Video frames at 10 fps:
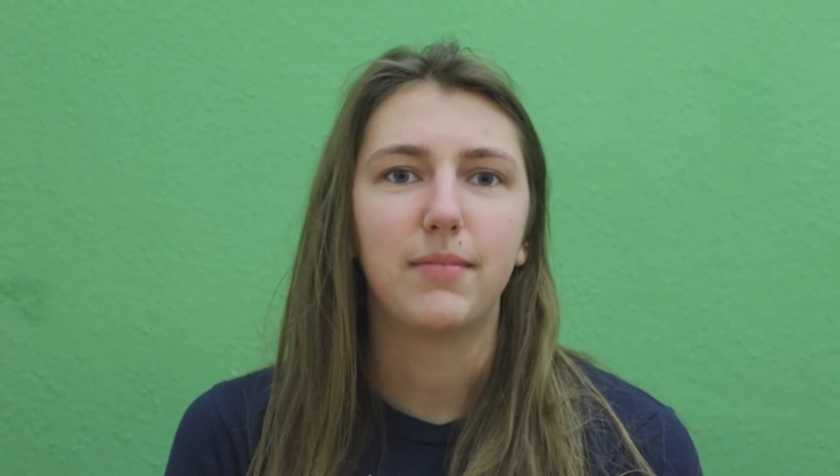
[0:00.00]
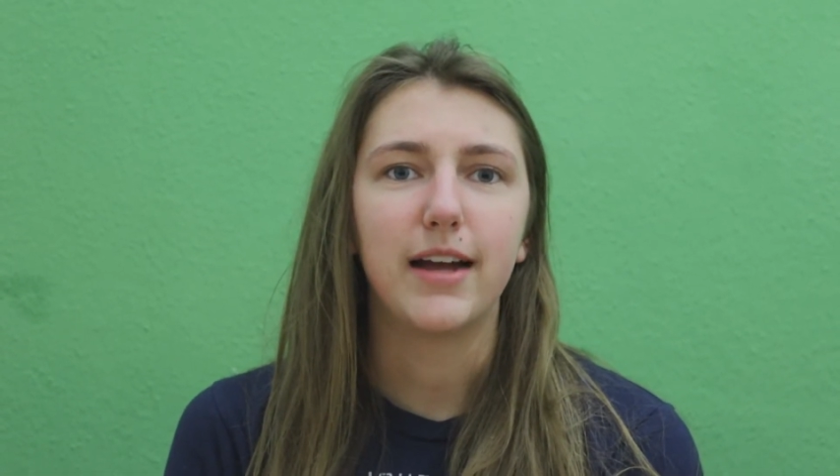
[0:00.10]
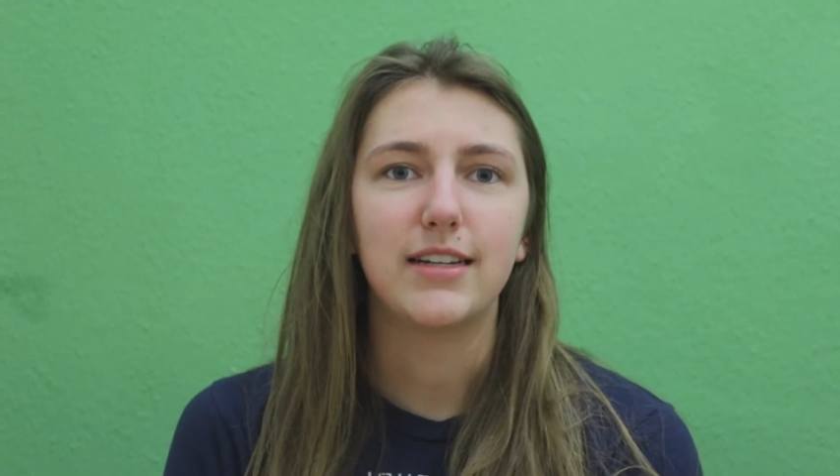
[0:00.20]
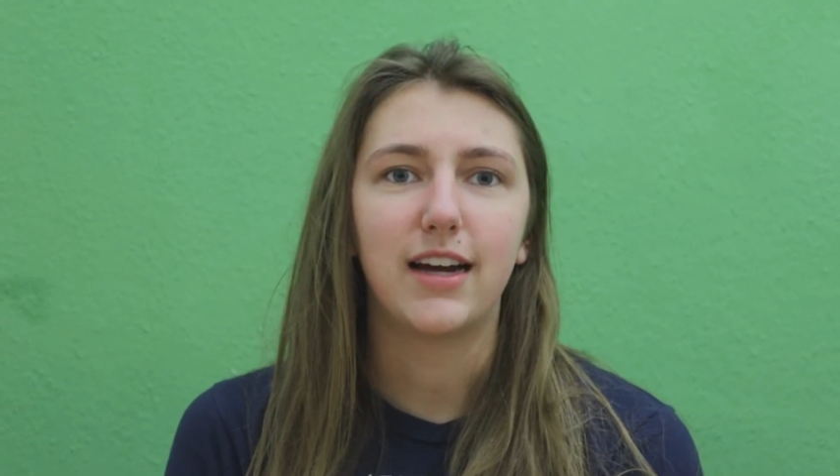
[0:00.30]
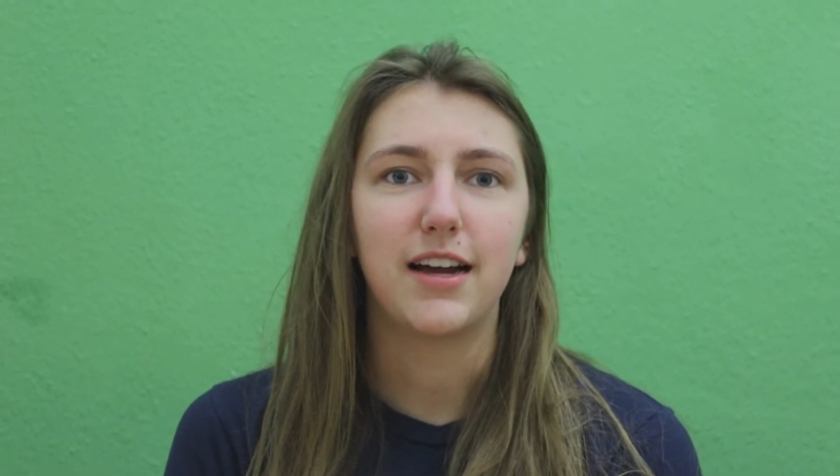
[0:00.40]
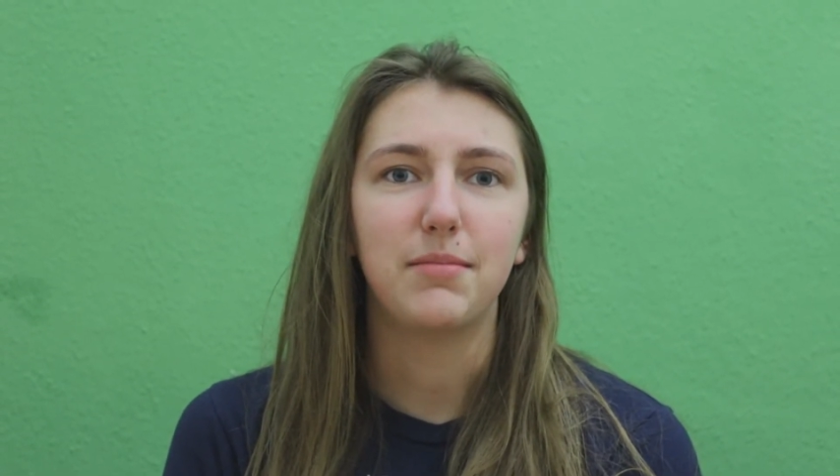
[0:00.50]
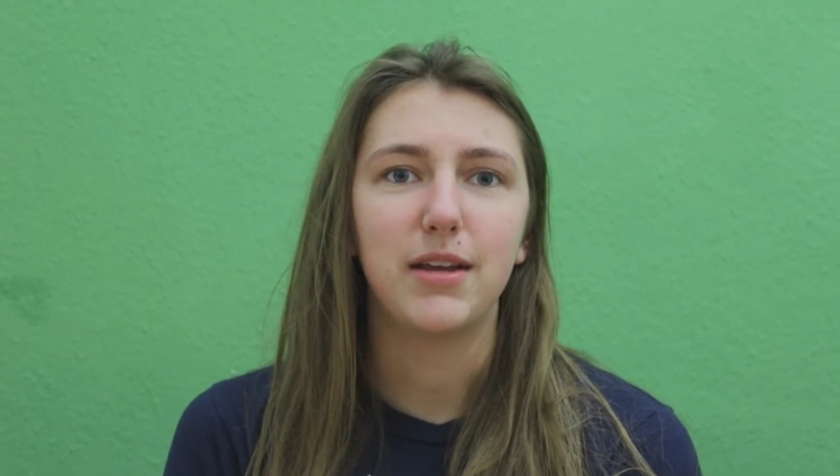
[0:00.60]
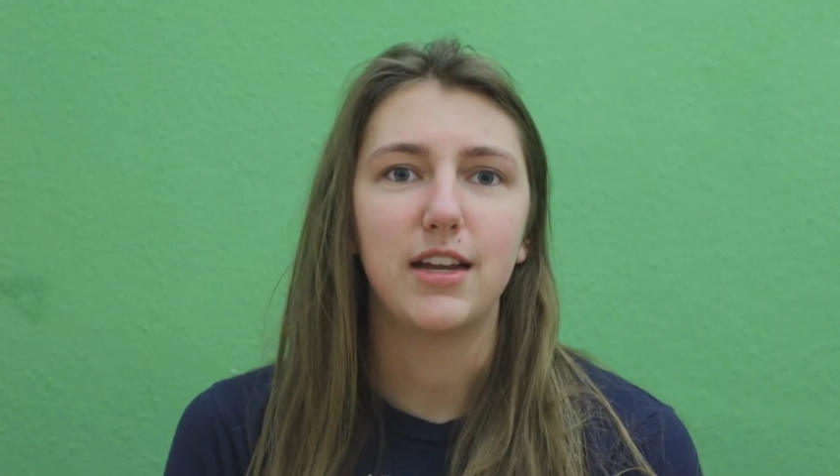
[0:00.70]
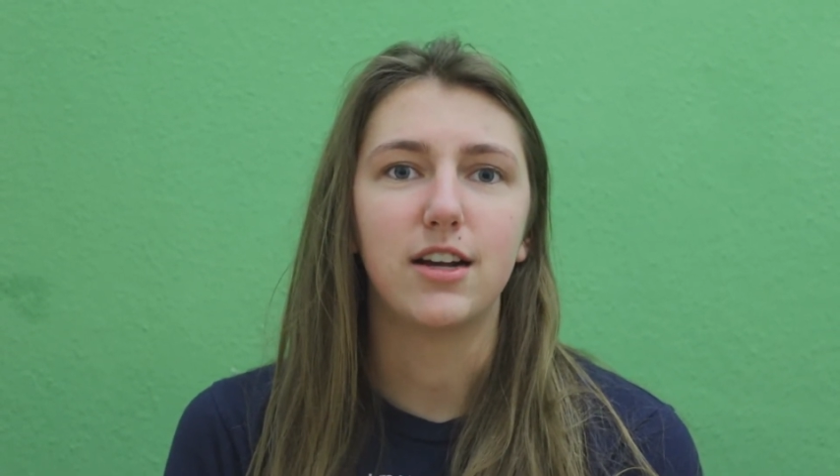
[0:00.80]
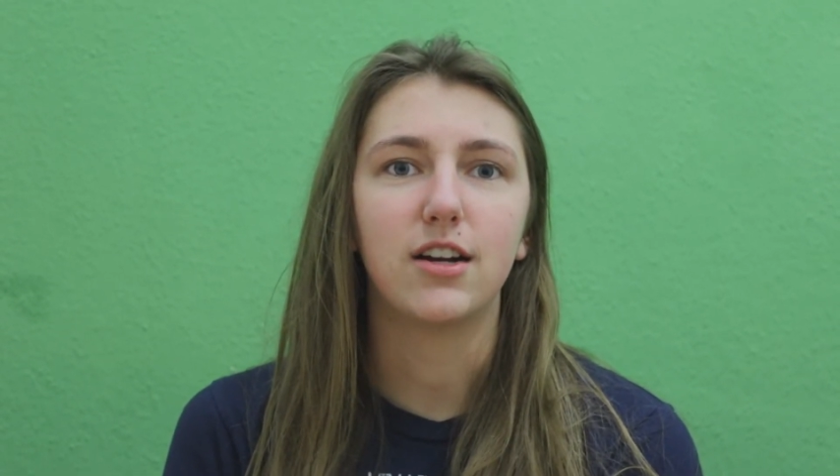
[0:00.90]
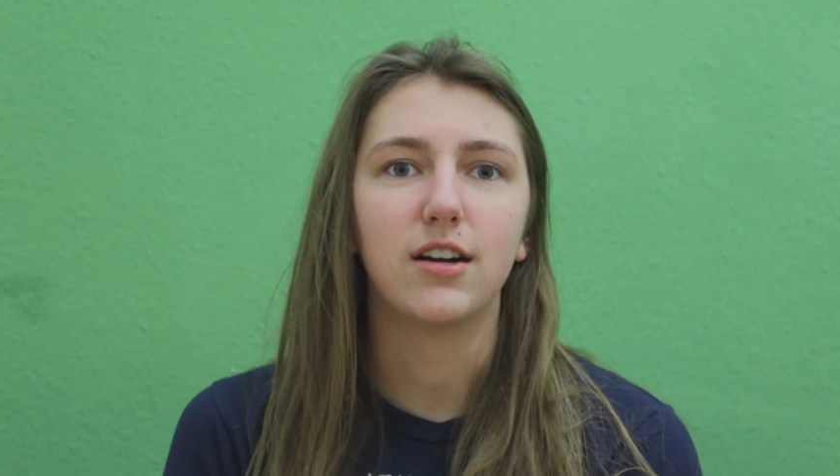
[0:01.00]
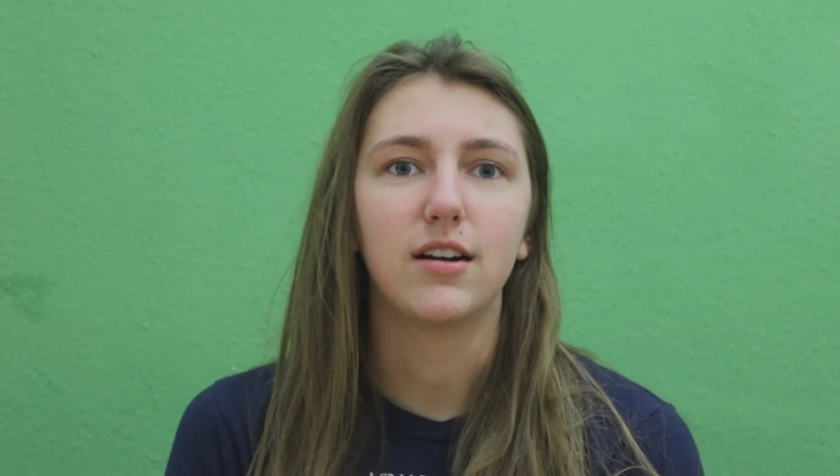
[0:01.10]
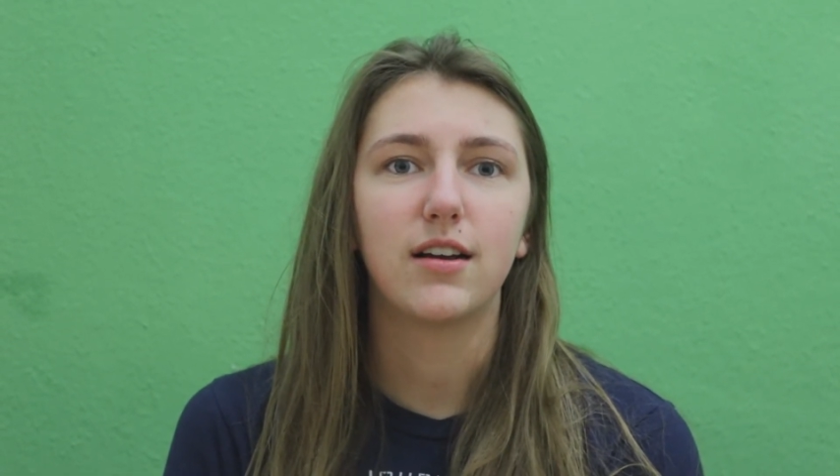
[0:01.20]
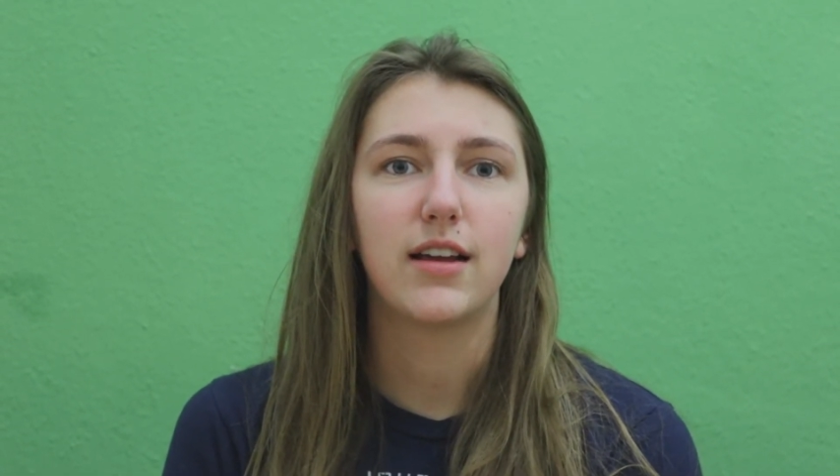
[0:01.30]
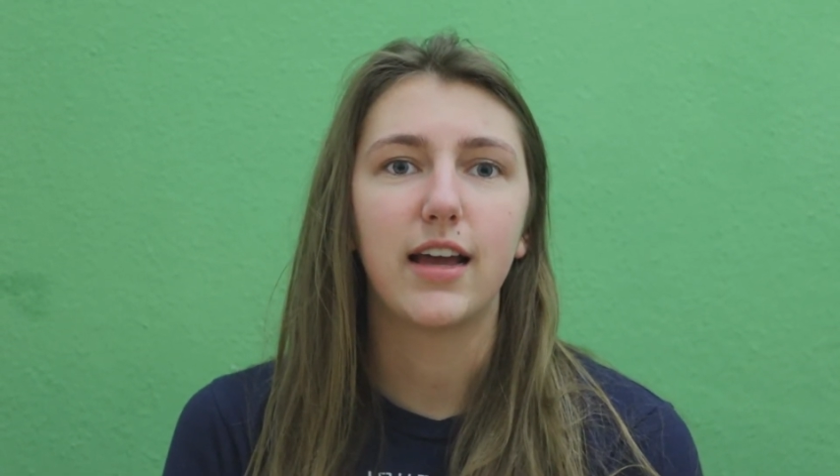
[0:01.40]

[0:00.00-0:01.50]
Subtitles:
my time here,